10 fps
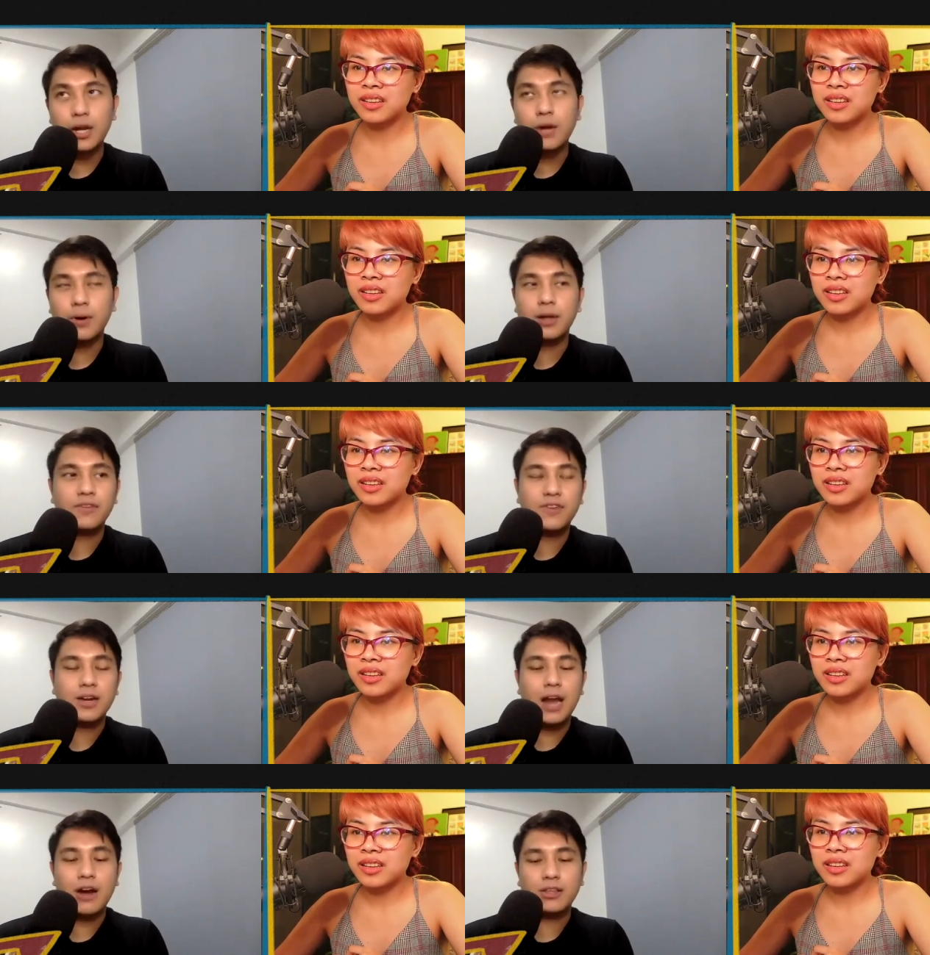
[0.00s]
Speaker 1: or a different
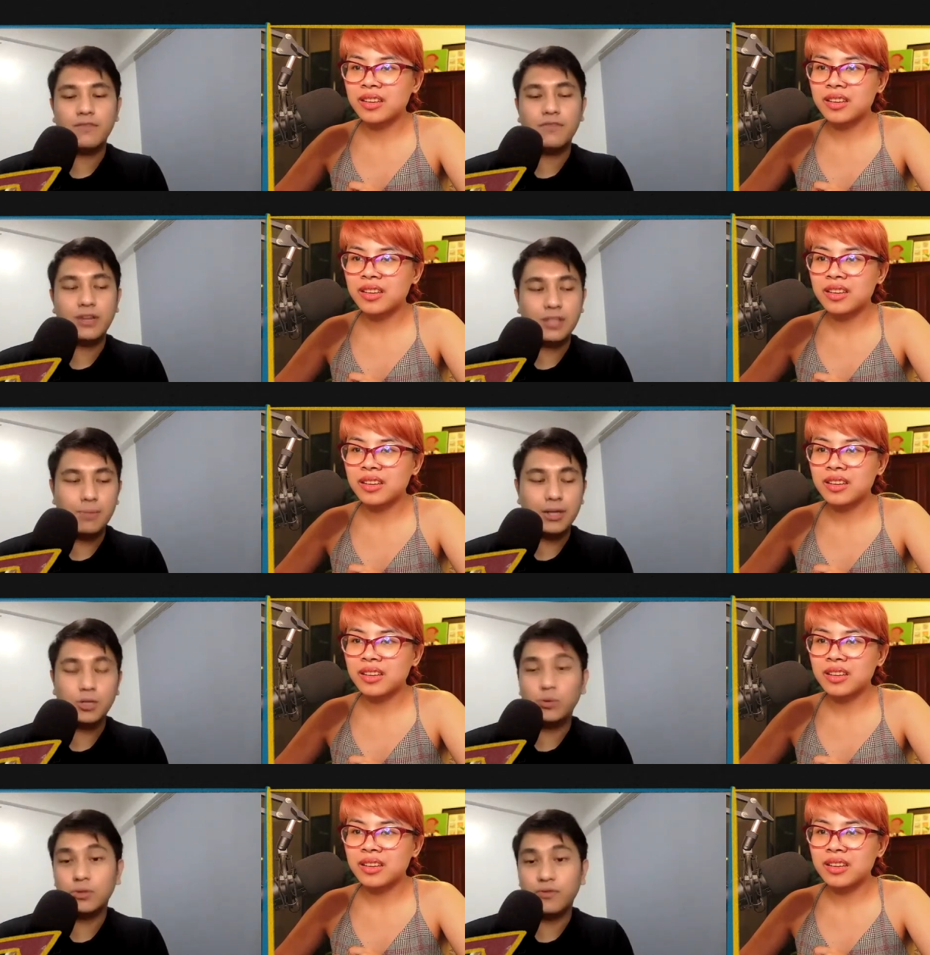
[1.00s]
narrative written by
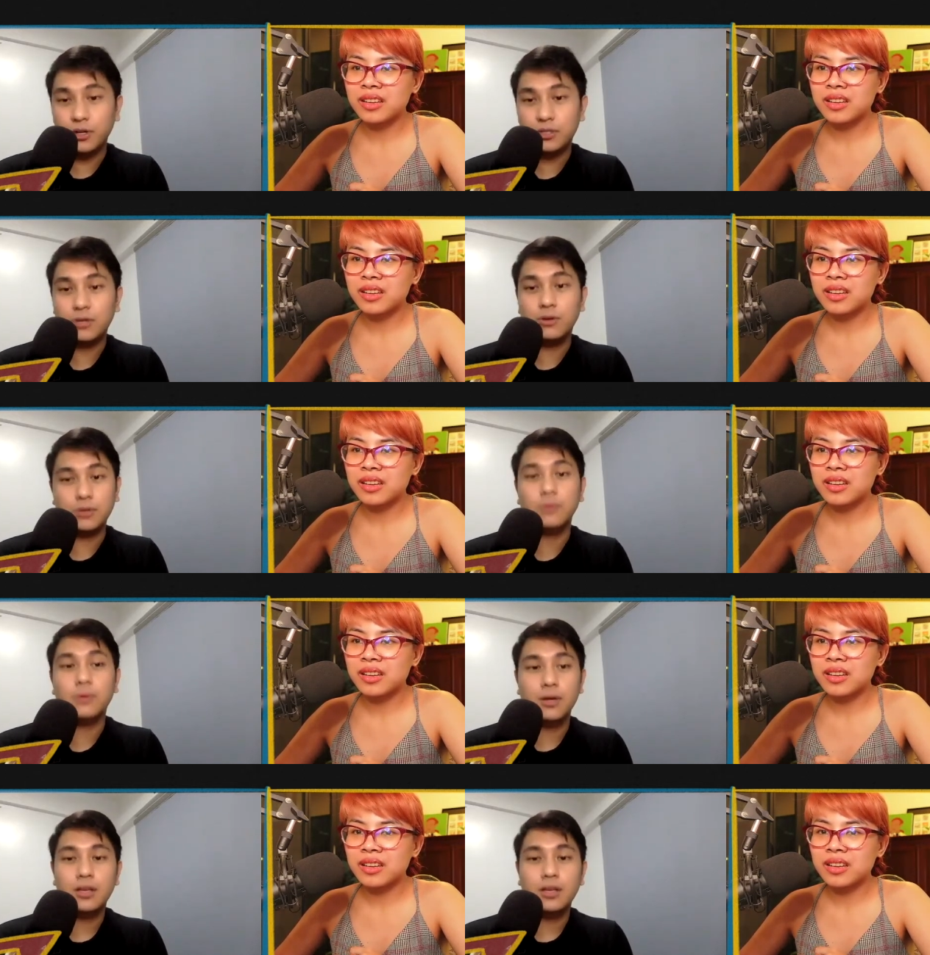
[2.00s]
Jules Verne. So,
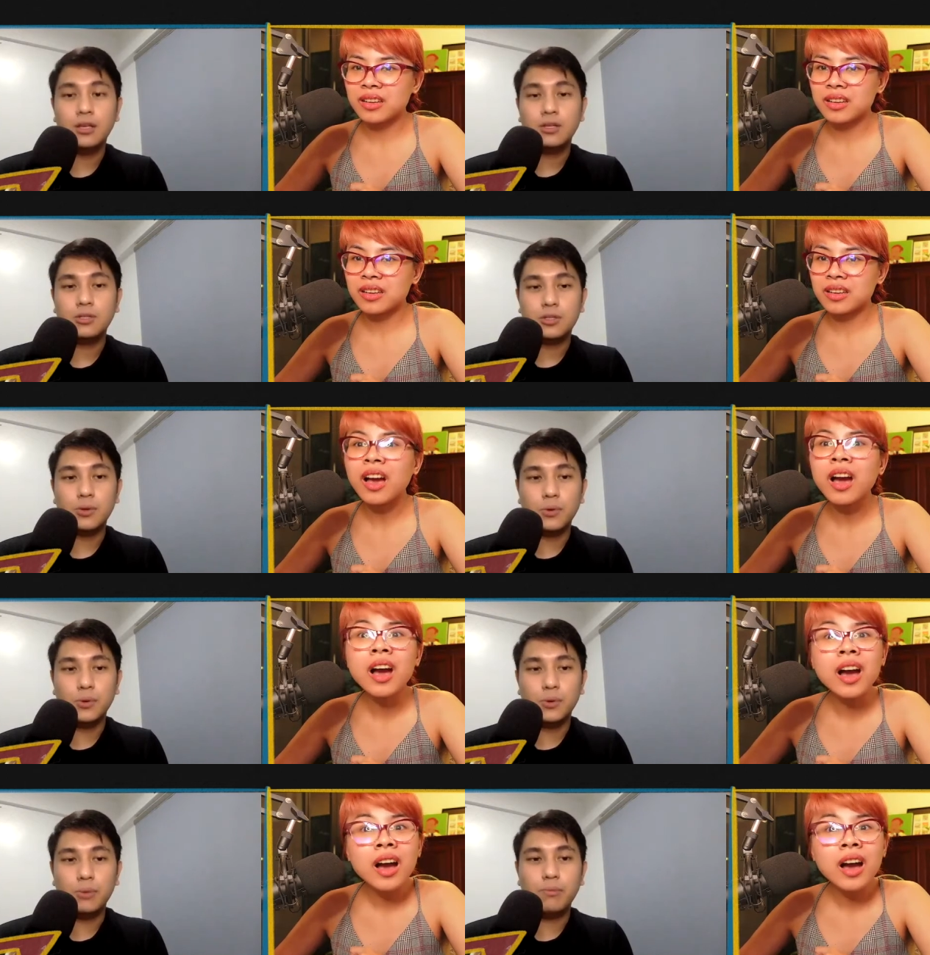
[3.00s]

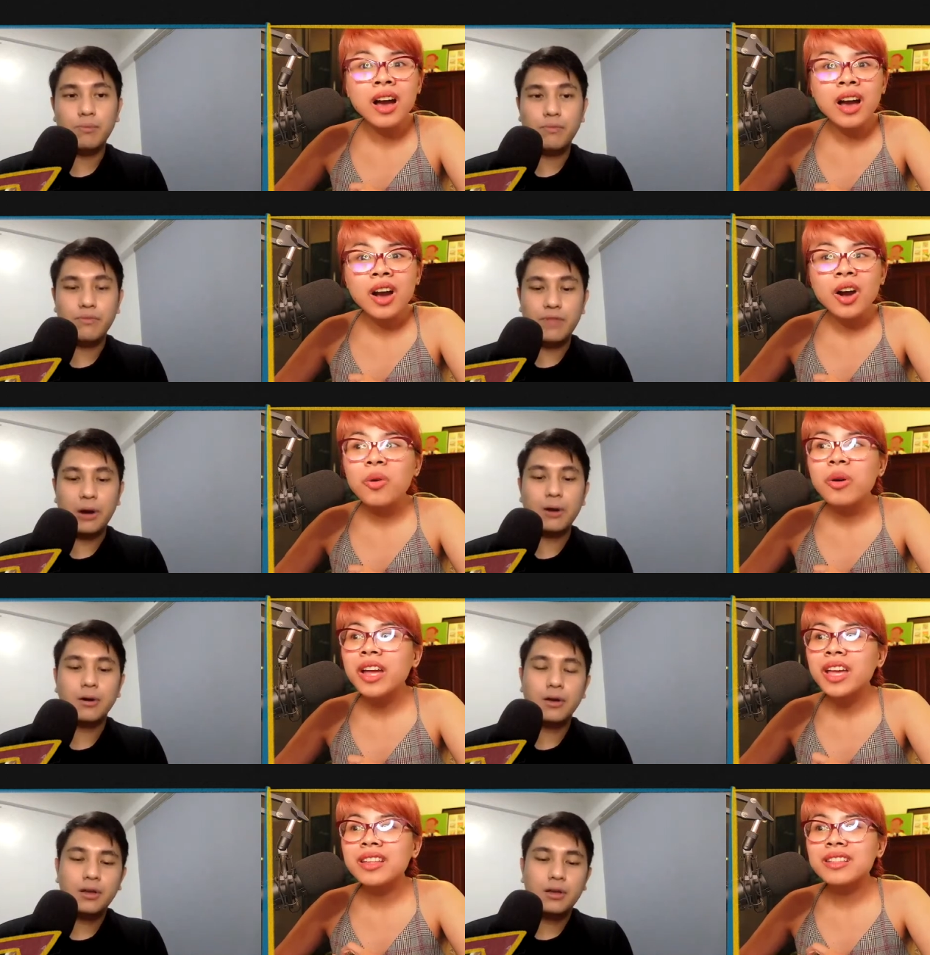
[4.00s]
so there.
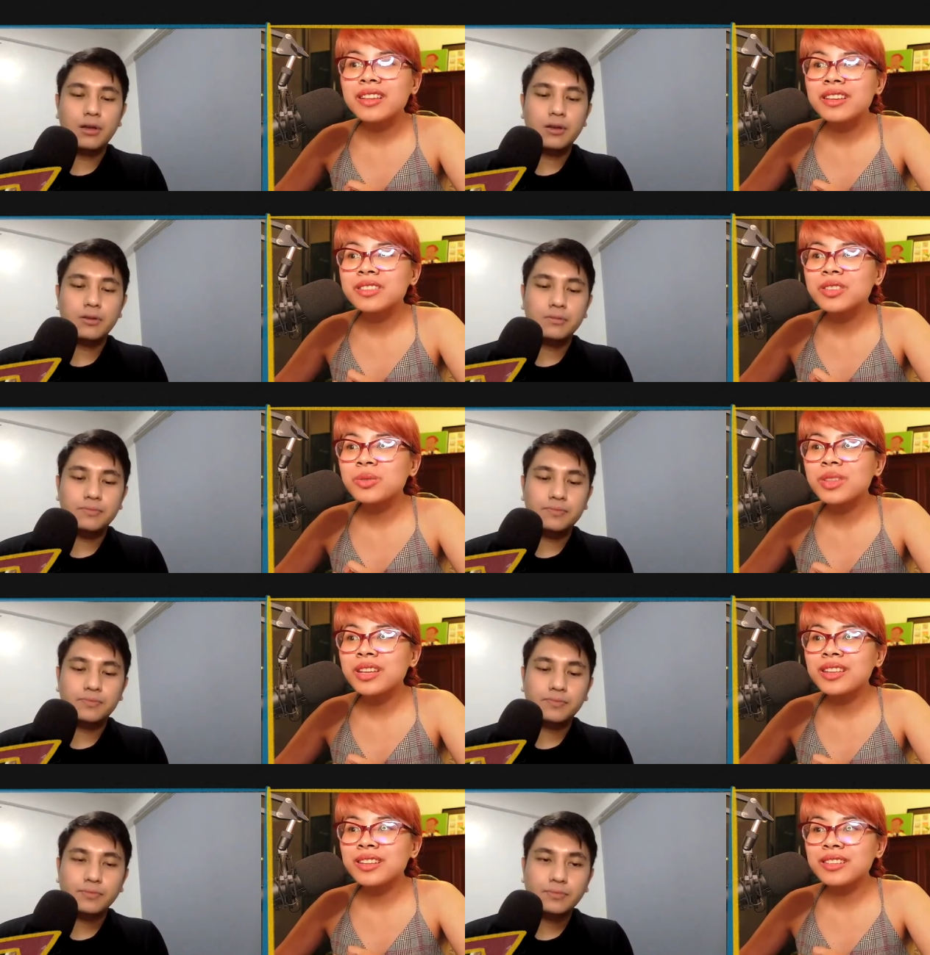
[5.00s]
So
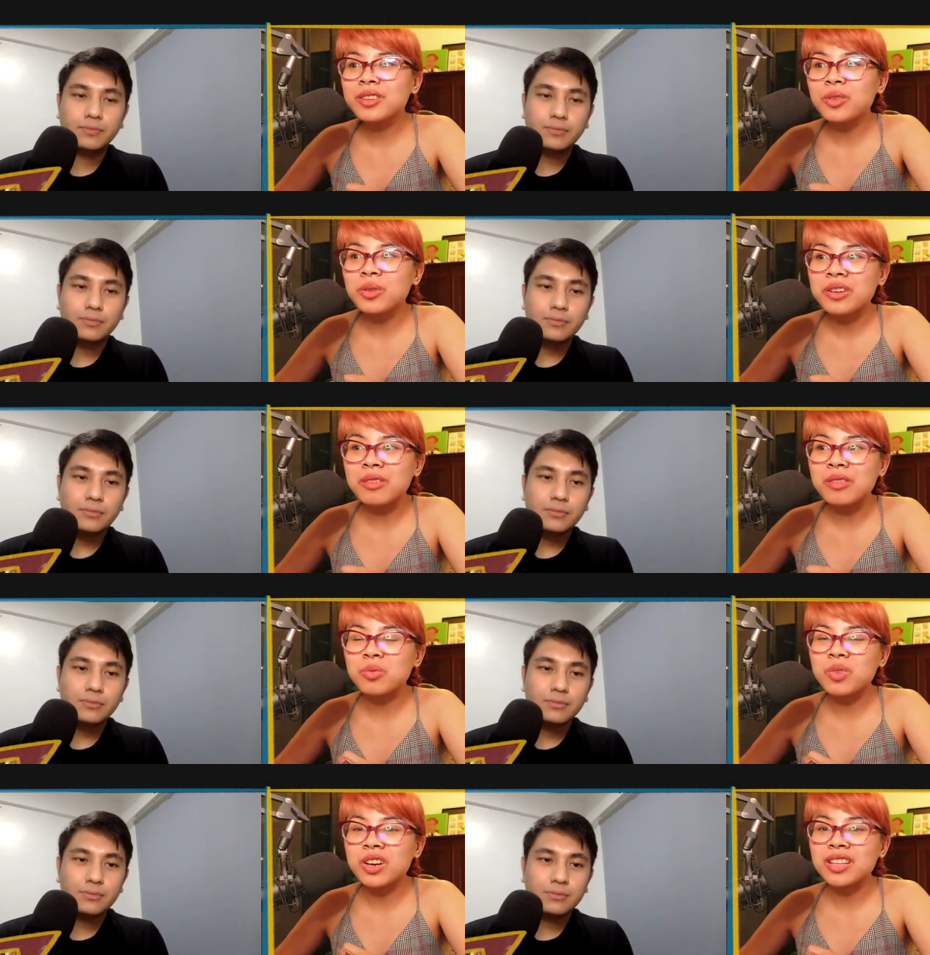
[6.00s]
they
Speaker 2: didn't go around the
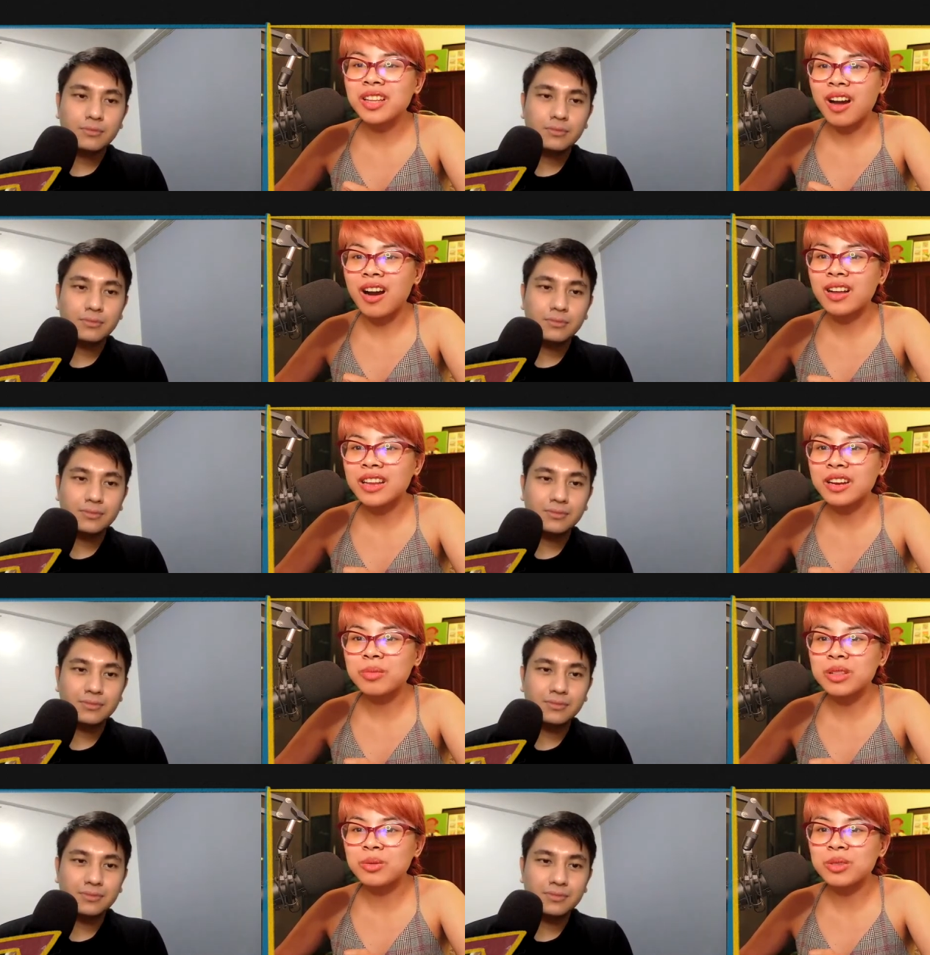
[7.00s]
world in a hot air
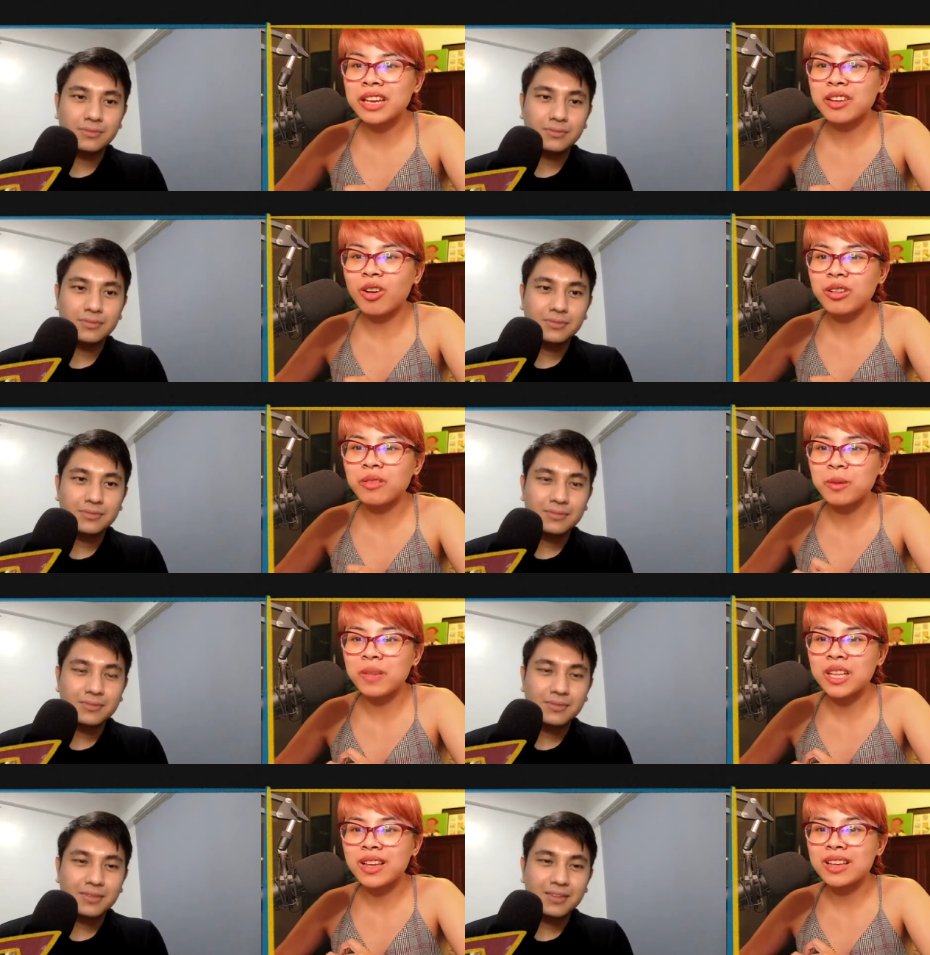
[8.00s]
balloon like all of the
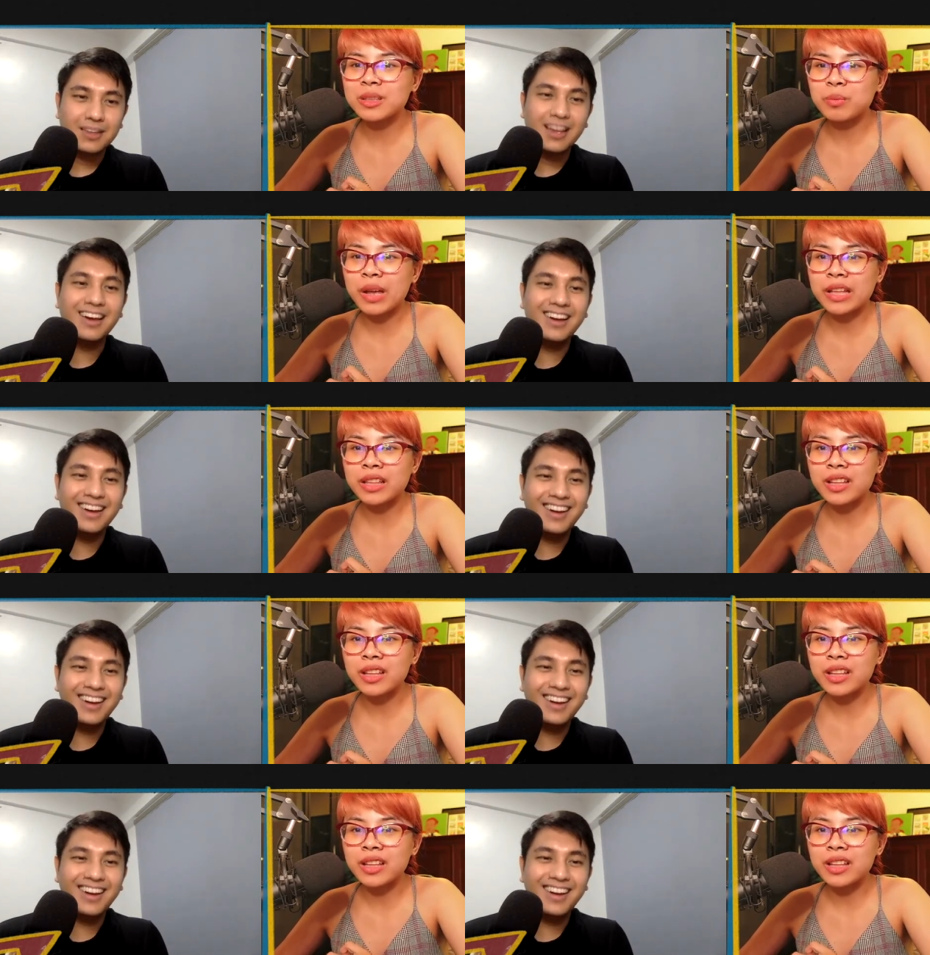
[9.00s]
media has to.